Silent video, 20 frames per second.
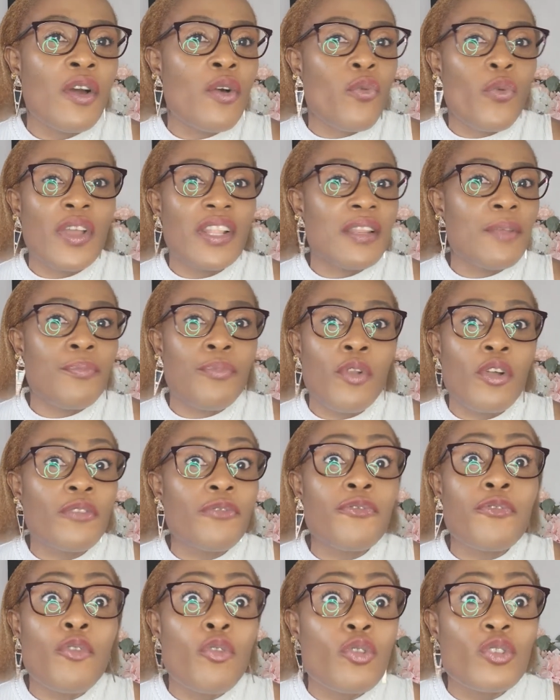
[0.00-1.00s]
When the blood
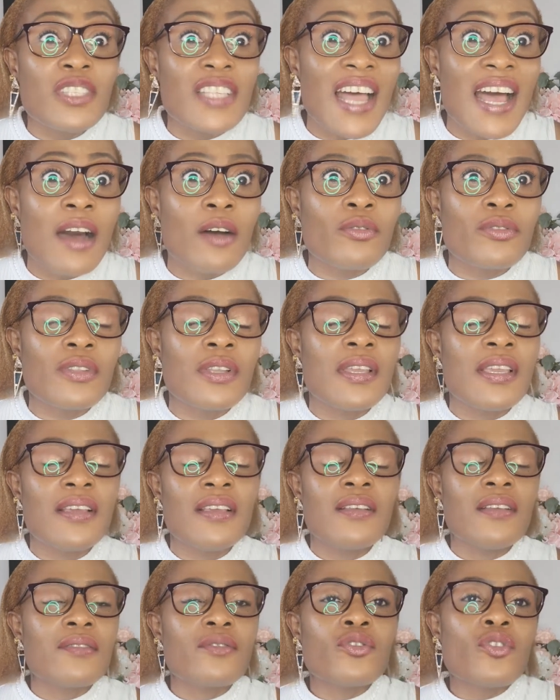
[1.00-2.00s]
flows out,
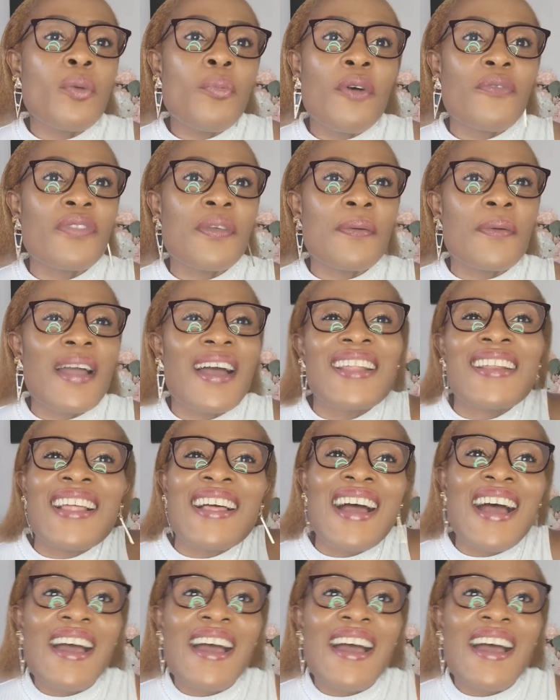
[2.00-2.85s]
some of them can